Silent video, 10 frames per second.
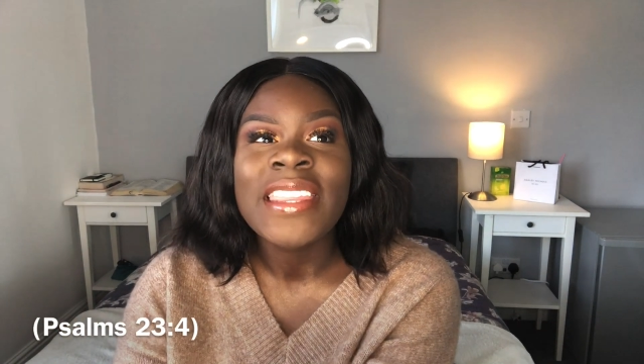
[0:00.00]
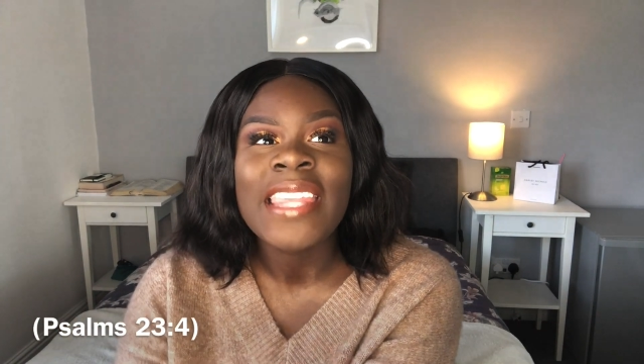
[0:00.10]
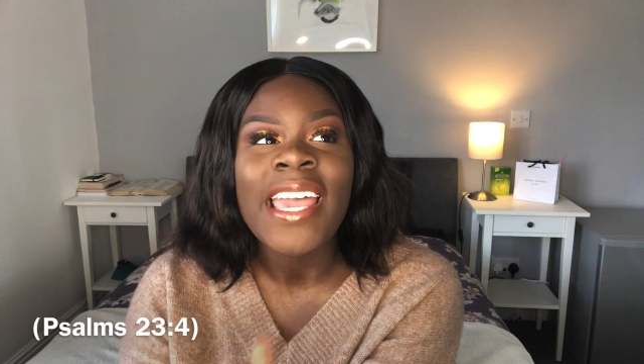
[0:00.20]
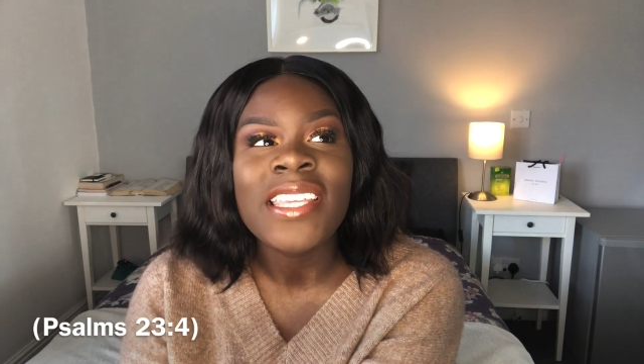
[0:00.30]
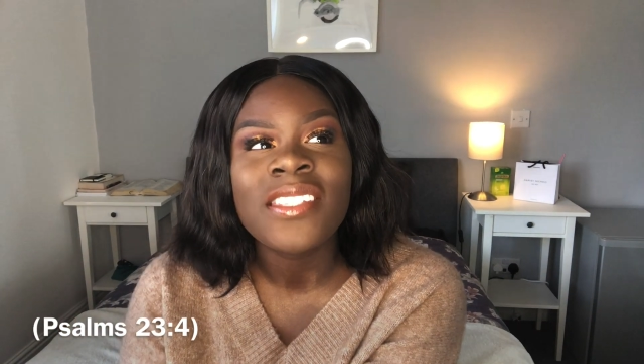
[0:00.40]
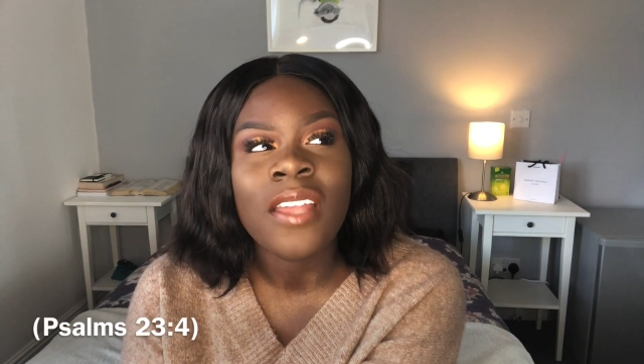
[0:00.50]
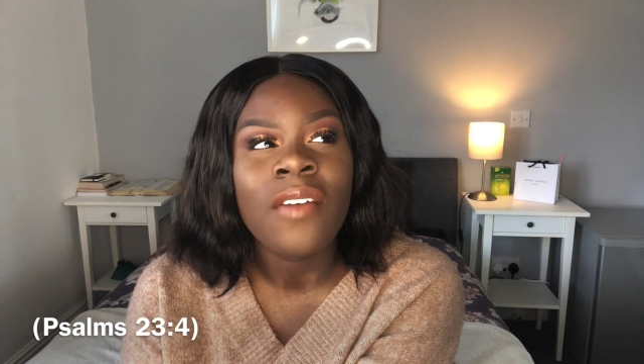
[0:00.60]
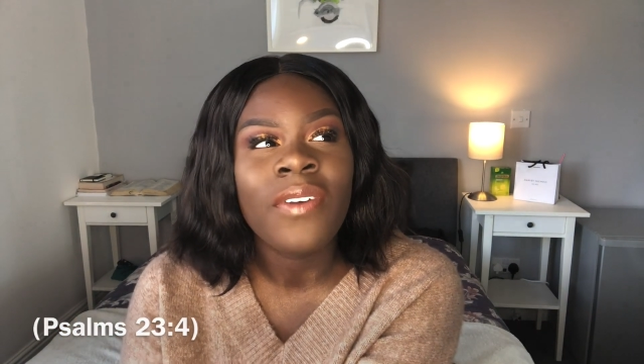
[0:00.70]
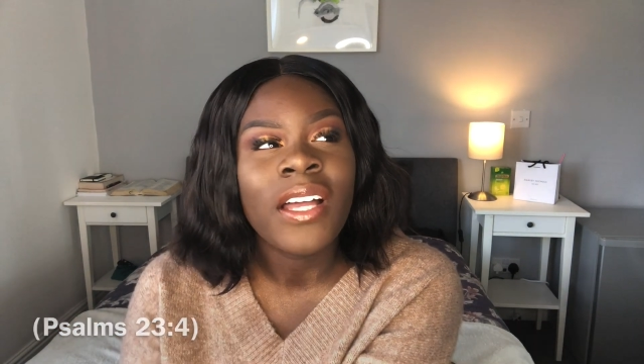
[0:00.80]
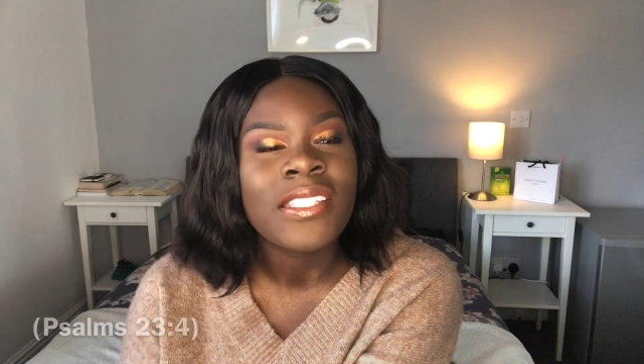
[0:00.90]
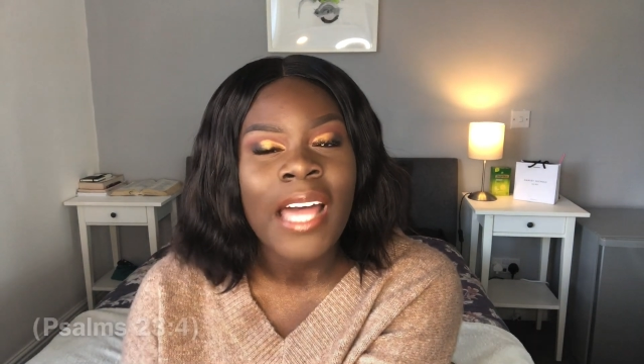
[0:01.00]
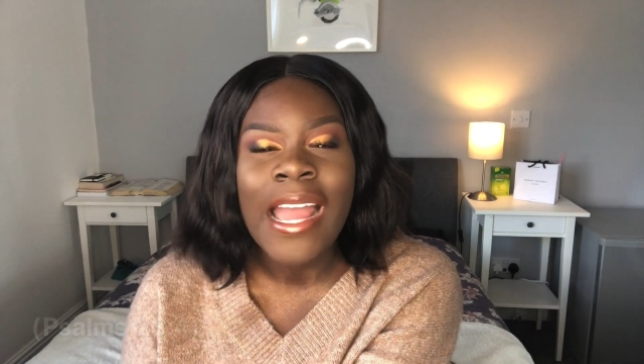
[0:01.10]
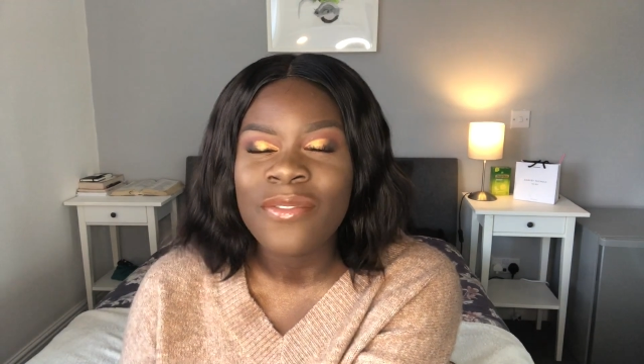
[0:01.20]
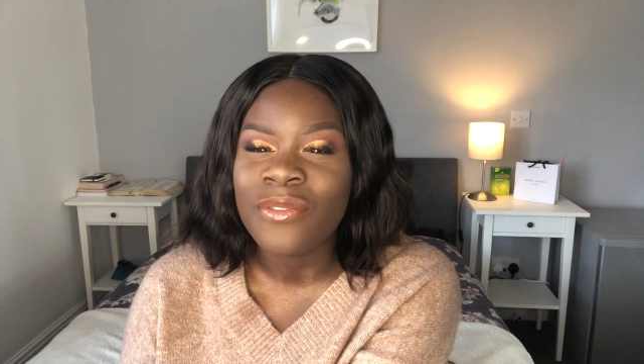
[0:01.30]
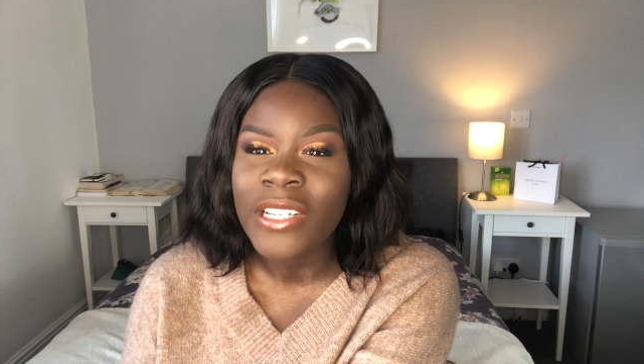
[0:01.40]
that is a verse that
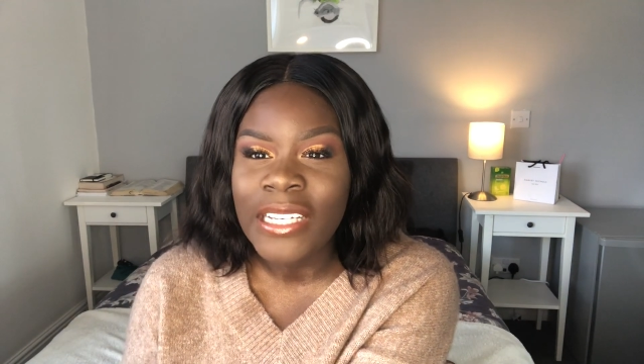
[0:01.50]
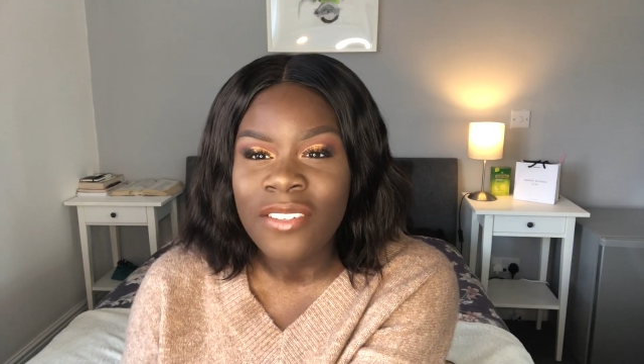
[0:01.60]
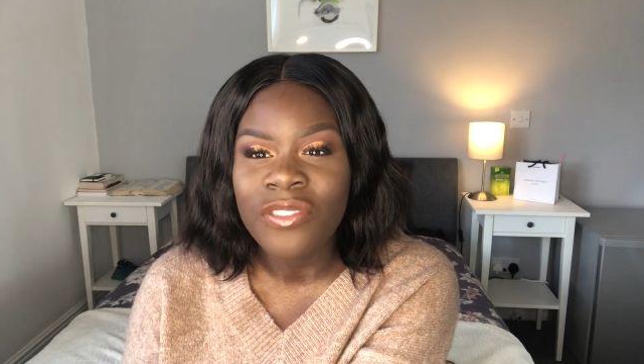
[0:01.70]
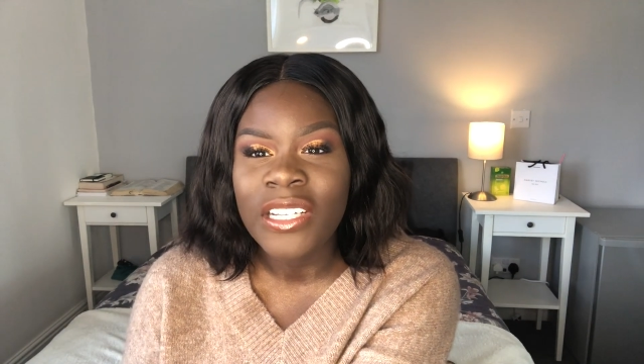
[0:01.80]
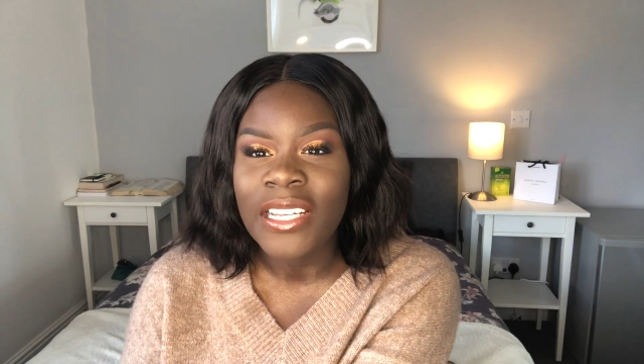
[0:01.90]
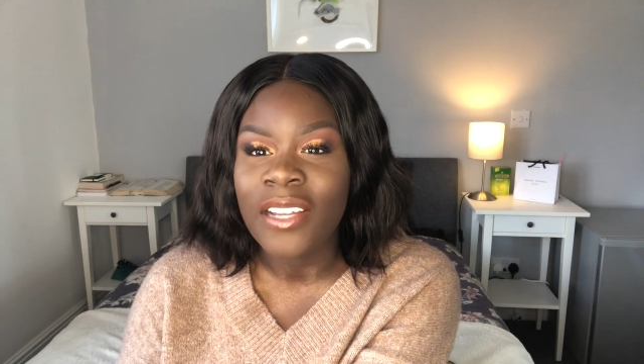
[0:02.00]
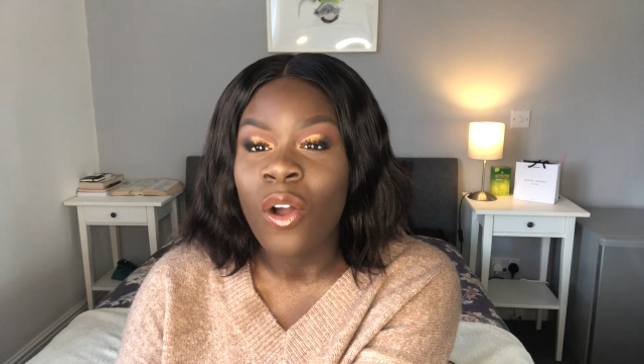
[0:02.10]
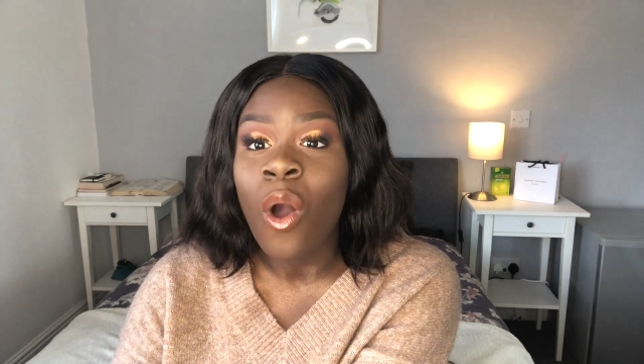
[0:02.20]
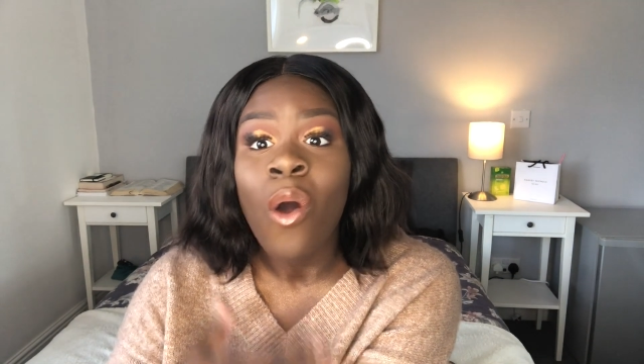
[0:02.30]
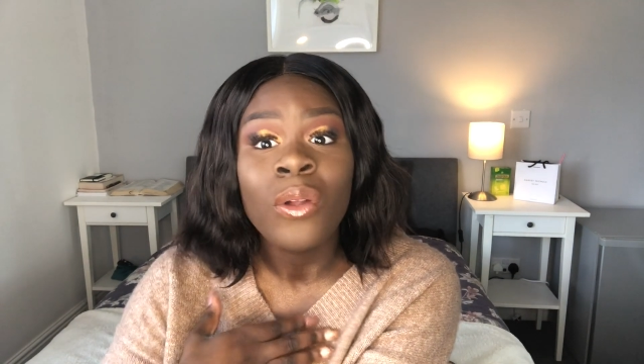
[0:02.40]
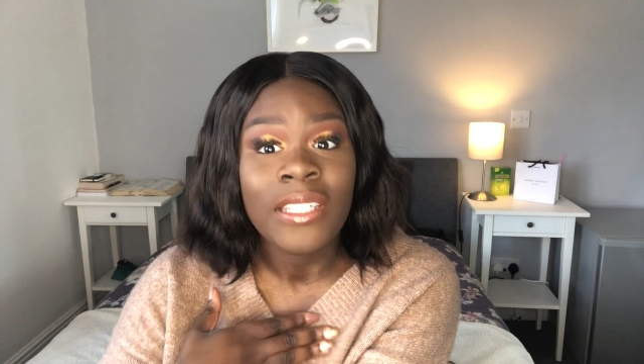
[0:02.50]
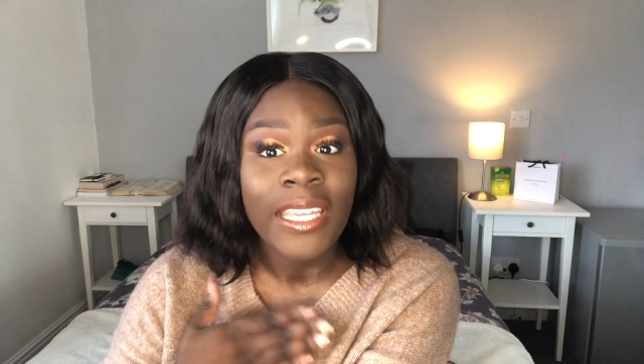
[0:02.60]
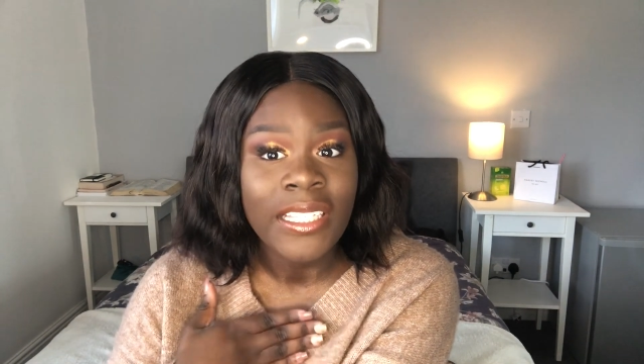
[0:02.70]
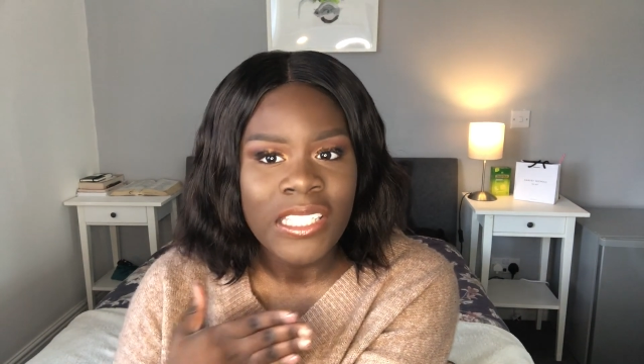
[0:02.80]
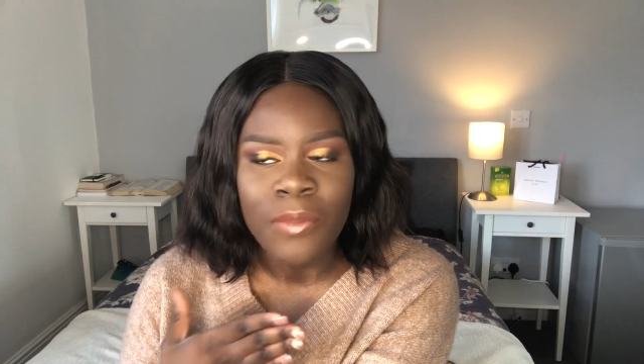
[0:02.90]
I really, really hold
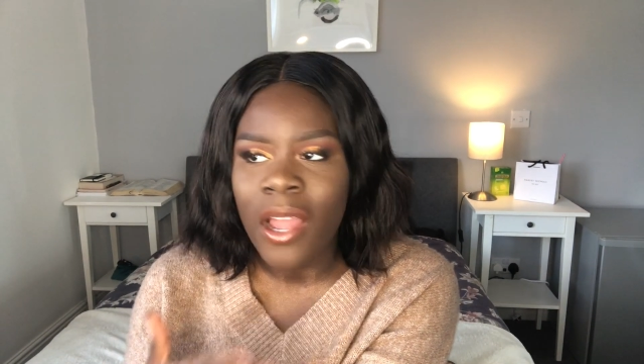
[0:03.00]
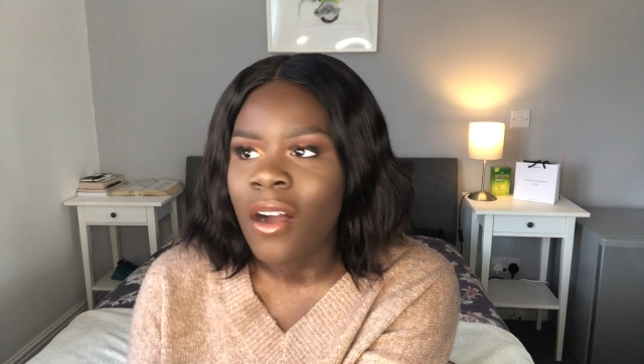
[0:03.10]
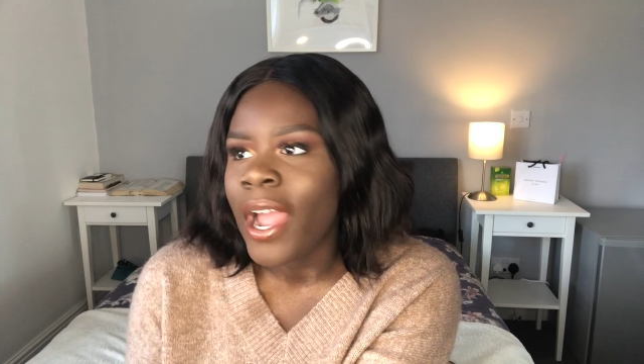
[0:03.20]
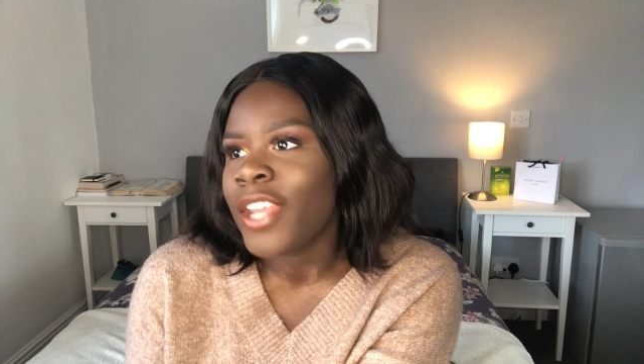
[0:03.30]
dear to my heart.